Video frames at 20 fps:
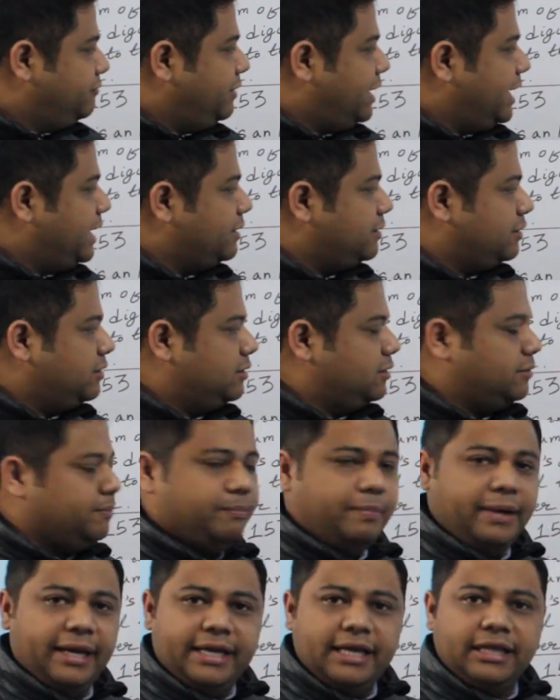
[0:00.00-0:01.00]
We are
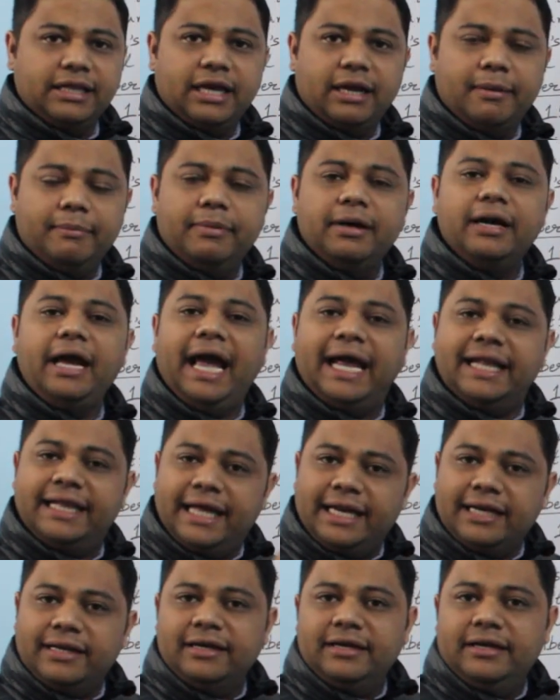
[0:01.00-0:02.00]
breaking the number and
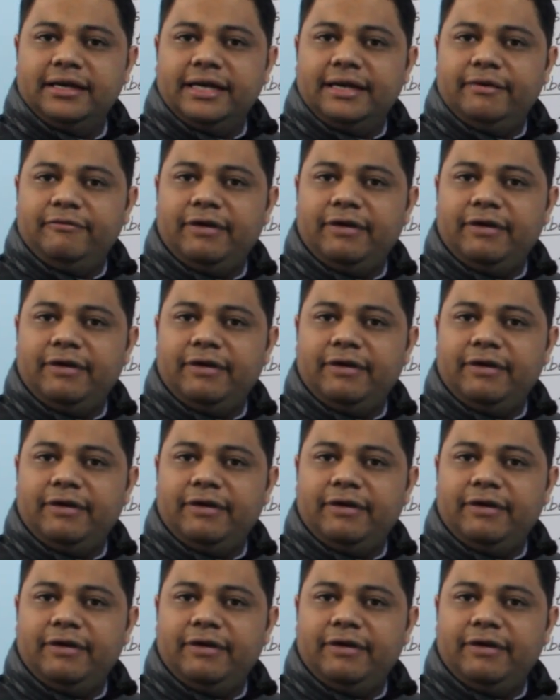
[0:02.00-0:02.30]
then